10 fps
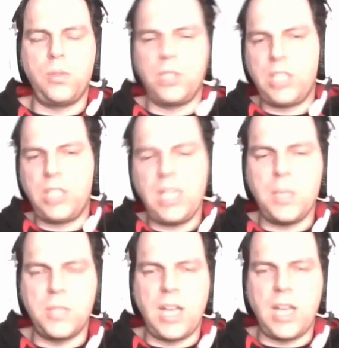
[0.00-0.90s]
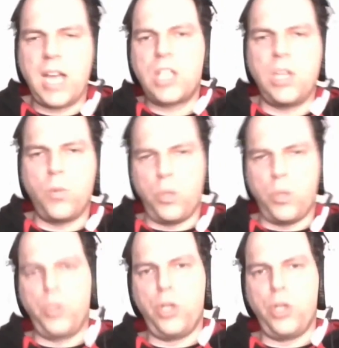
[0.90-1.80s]
the teams that actually were
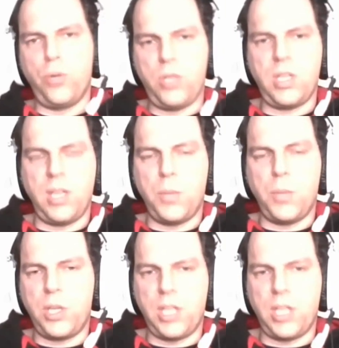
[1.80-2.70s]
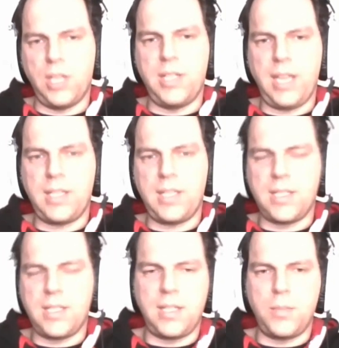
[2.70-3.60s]
producing a particular data
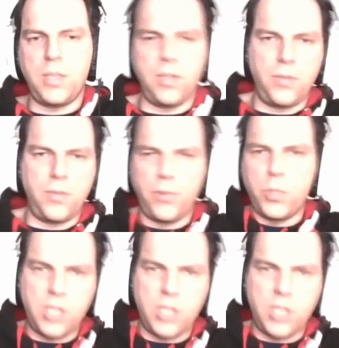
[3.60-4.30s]
set, whether if it was